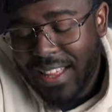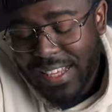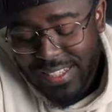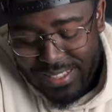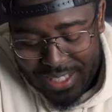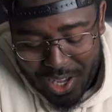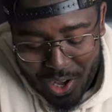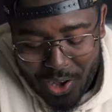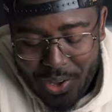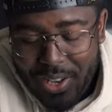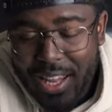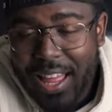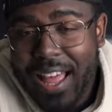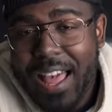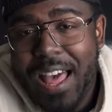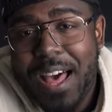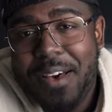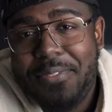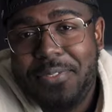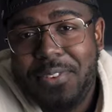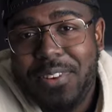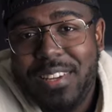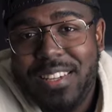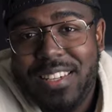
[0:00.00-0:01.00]
that's all I
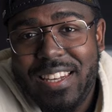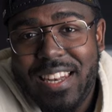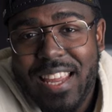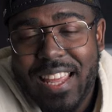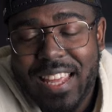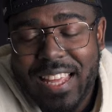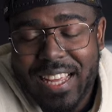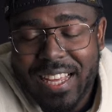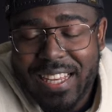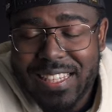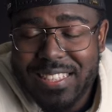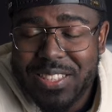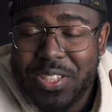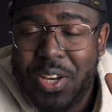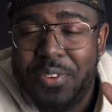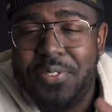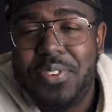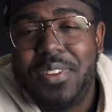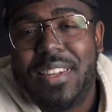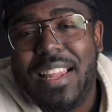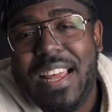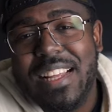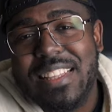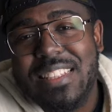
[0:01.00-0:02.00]
have for you today, guys. So if
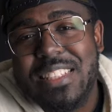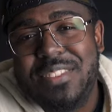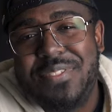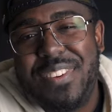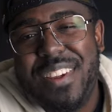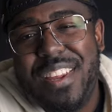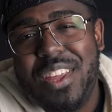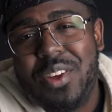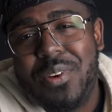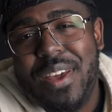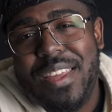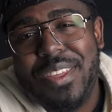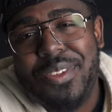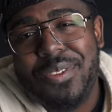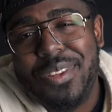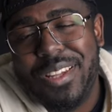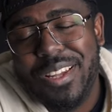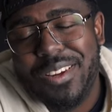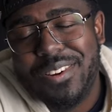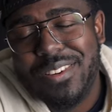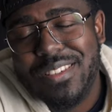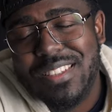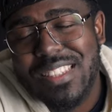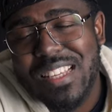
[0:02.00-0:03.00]
you liked this video and you
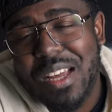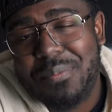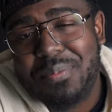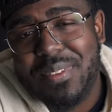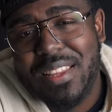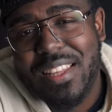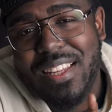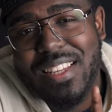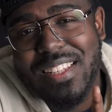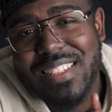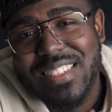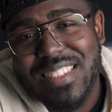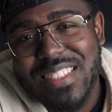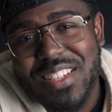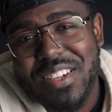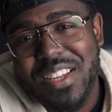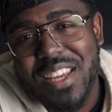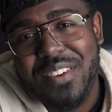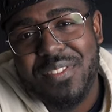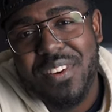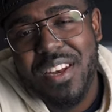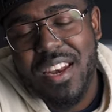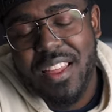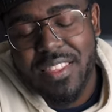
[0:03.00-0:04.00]
learned something, consider
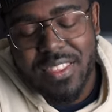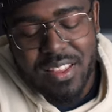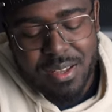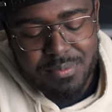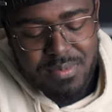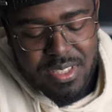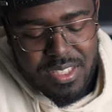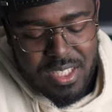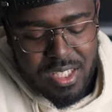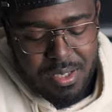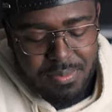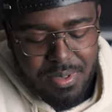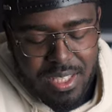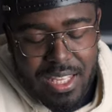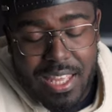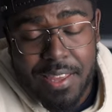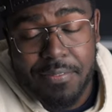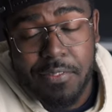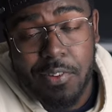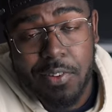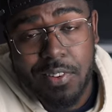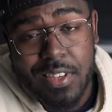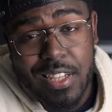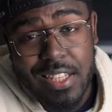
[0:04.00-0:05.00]
giving it a thumbs up.
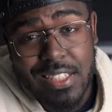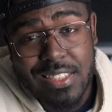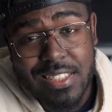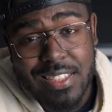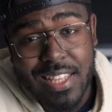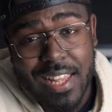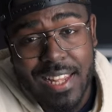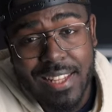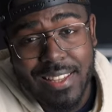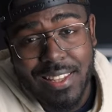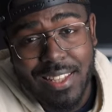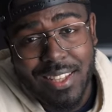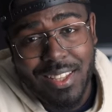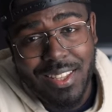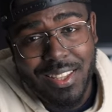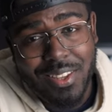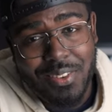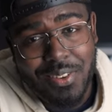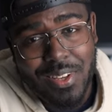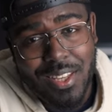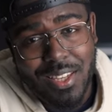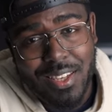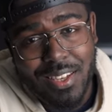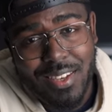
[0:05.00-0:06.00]
If you disliked it,
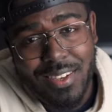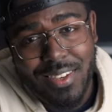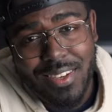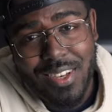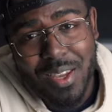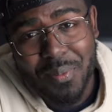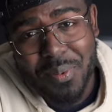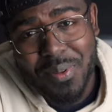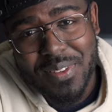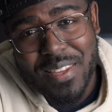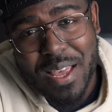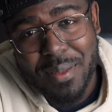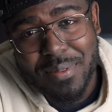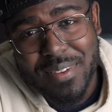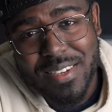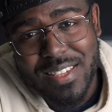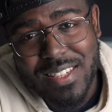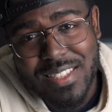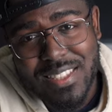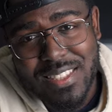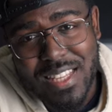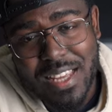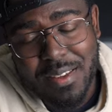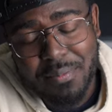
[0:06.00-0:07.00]
you can double tap the
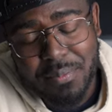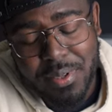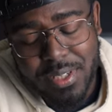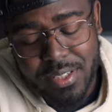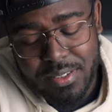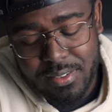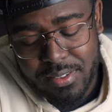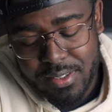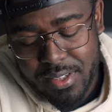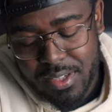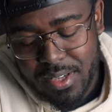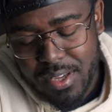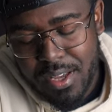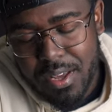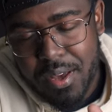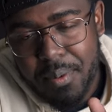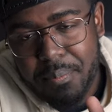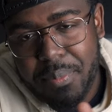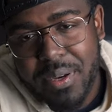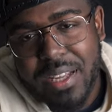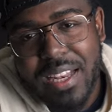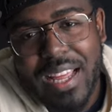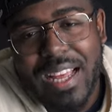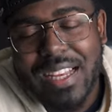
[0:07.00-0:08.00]
dislike button.
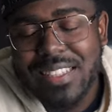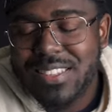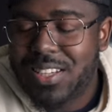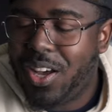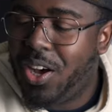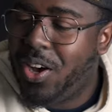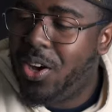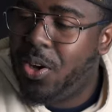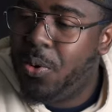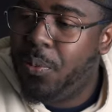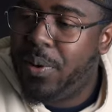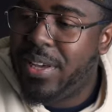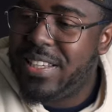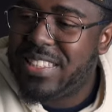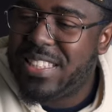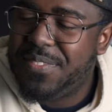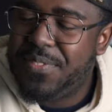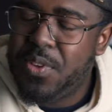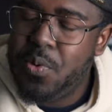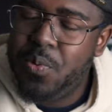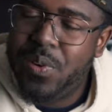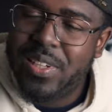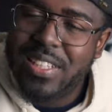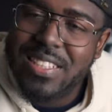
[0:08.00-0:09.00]
But as always,
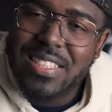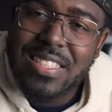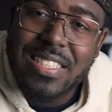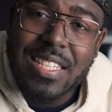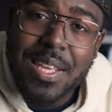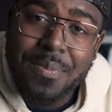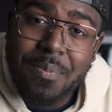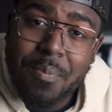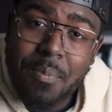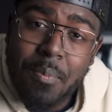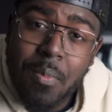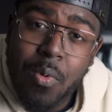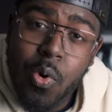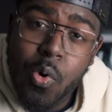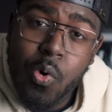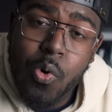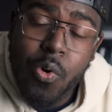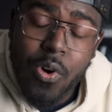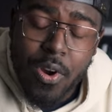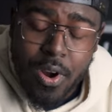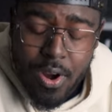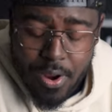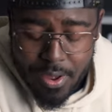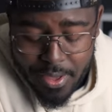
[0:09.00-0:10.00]
if you want to see
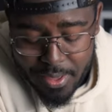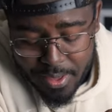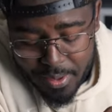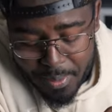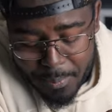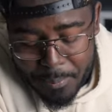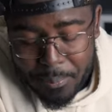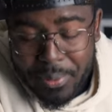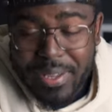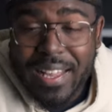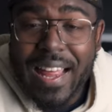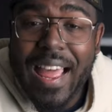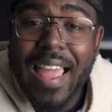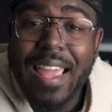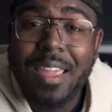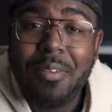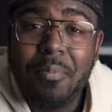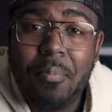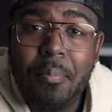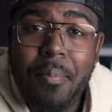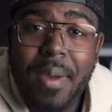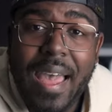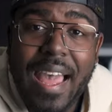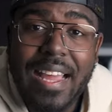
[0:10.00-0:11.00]
more
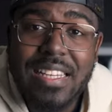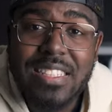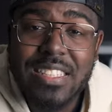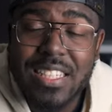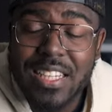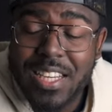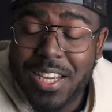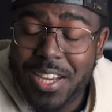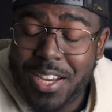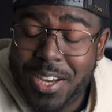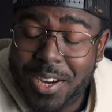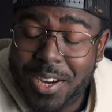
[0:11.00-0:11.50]
Blackmagic